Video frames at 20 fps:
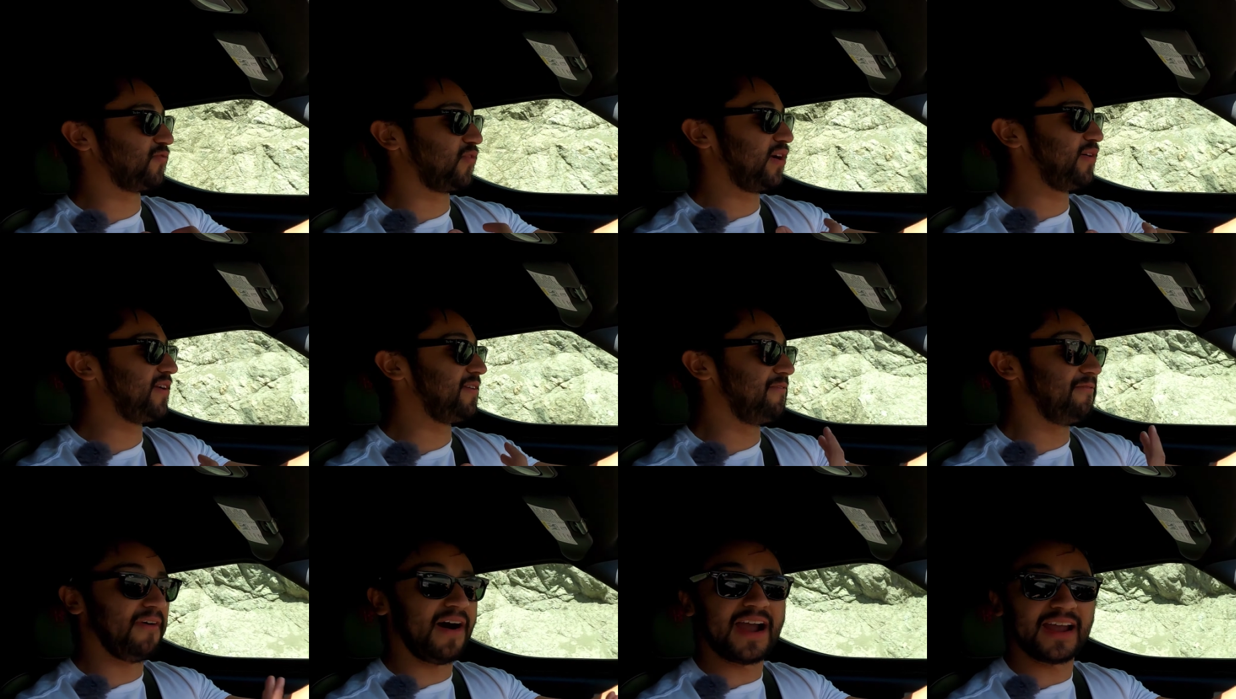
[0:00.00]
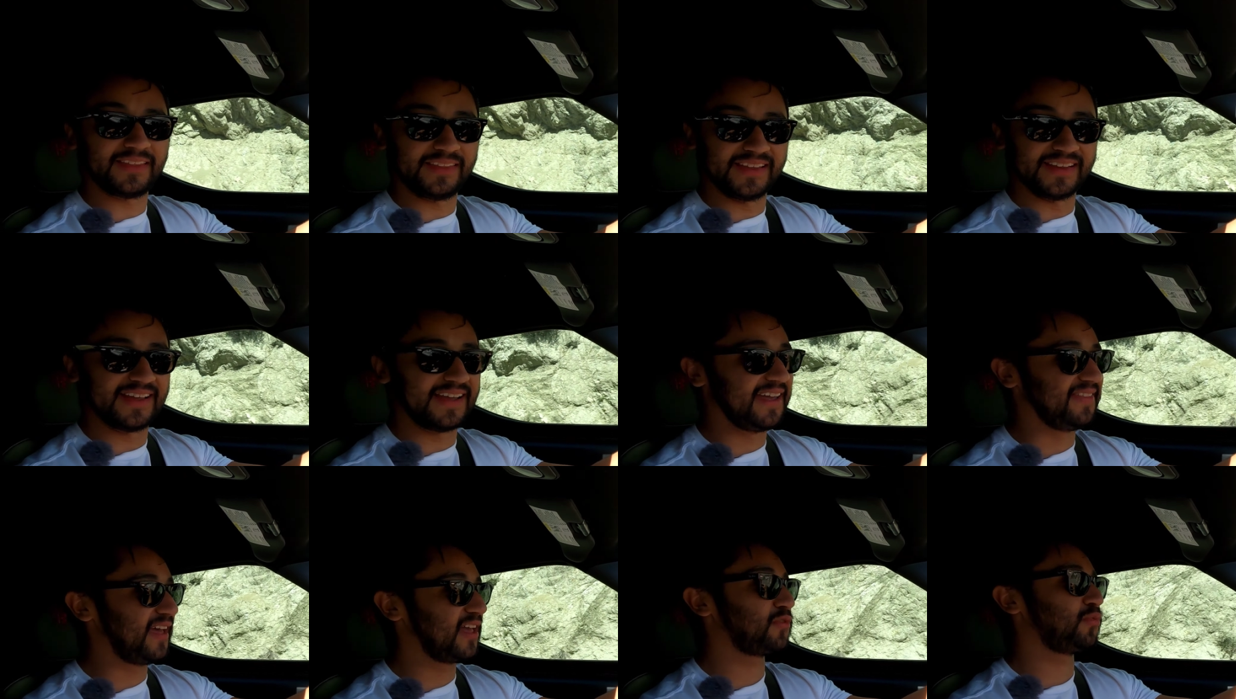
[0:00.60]
is very
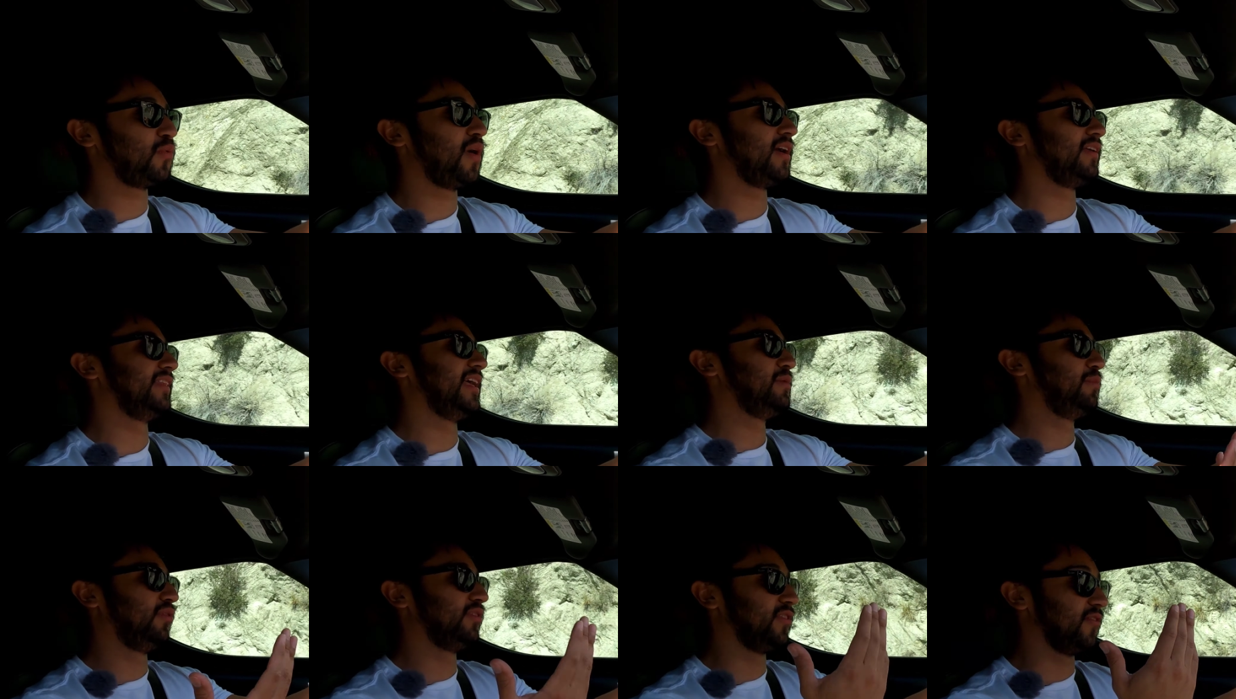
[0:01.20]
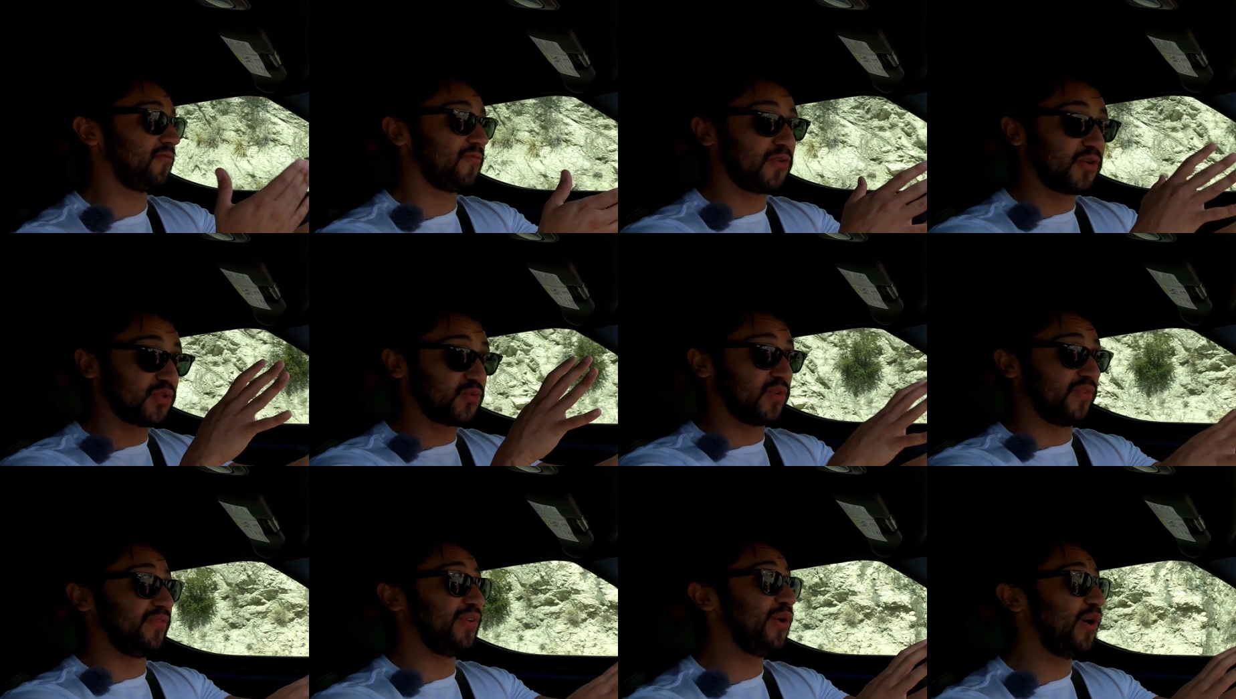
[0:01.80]
violent, and that's why I labeled the first
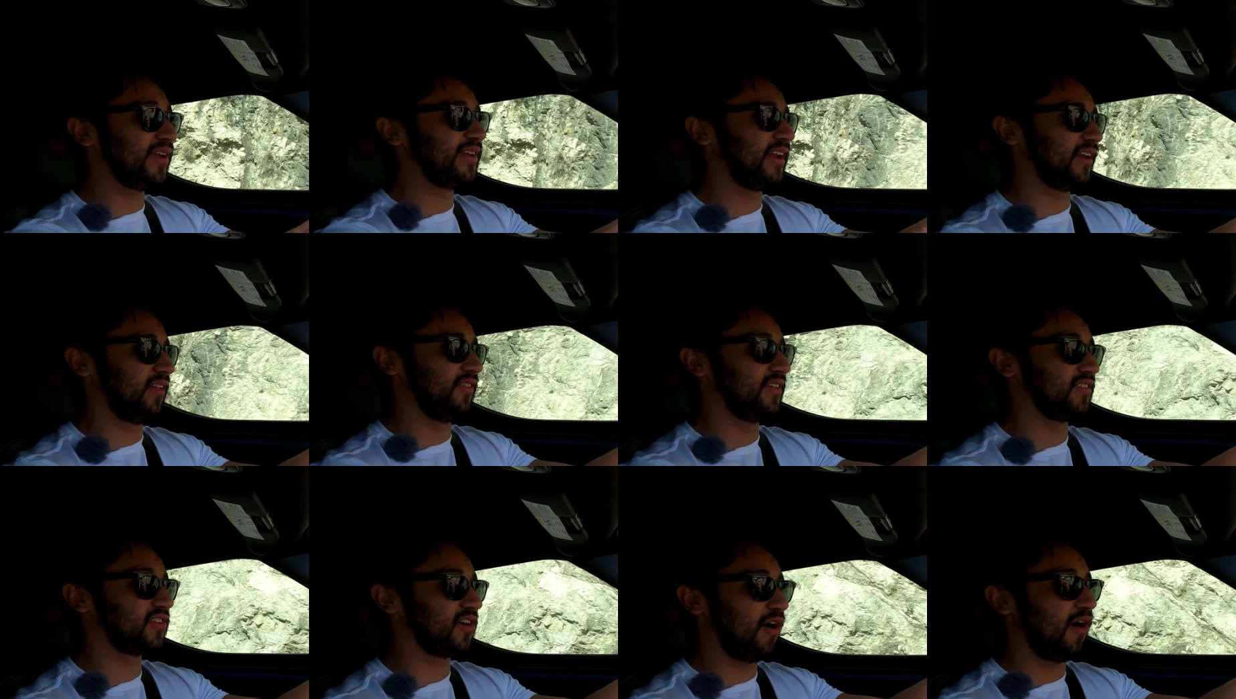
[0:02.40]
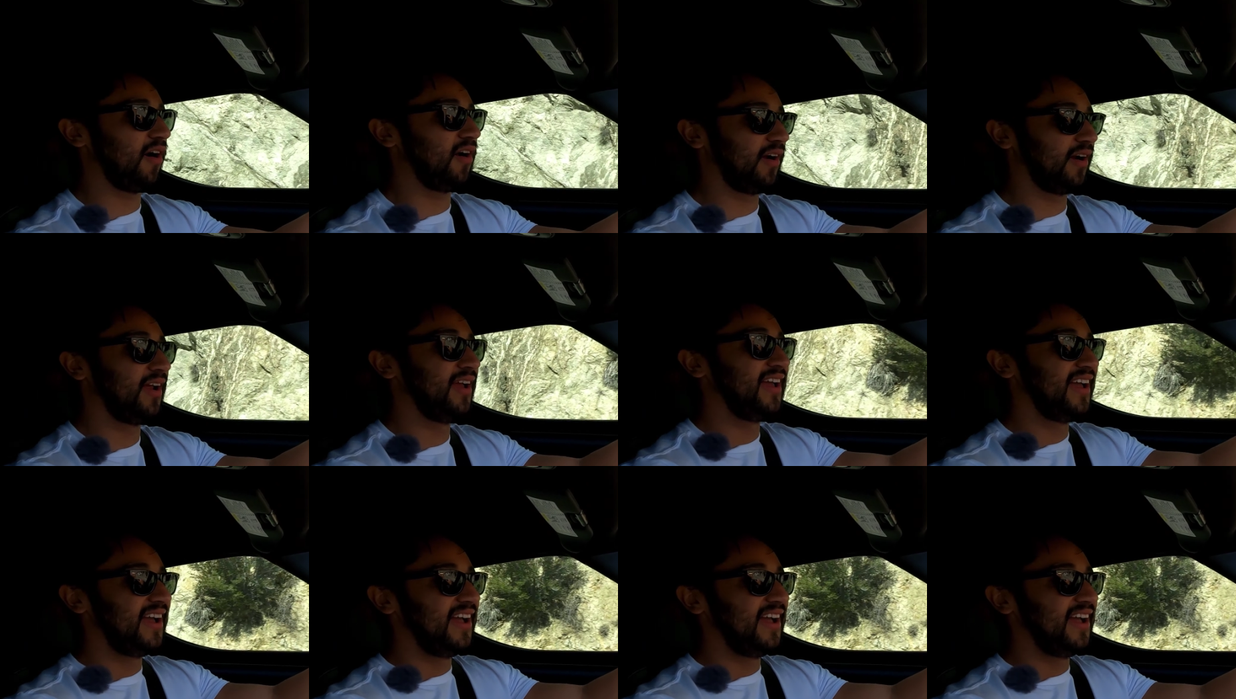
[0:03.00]
review I did on this car,